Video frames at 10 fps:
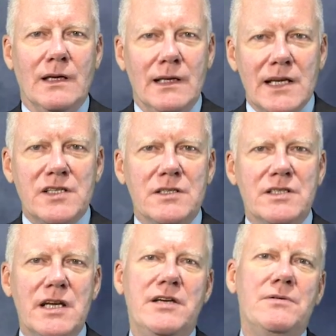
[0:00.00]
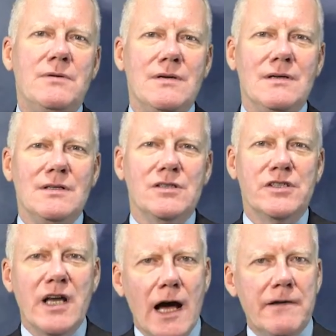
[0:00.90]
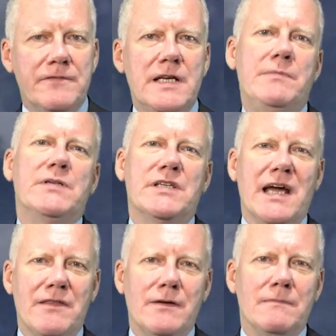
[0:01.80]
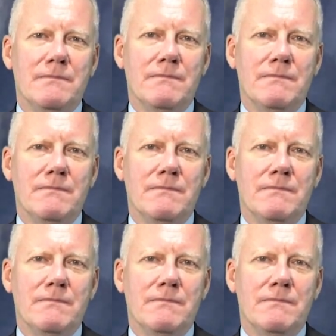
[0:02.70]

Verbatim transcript: Let's continue to dive deeper together.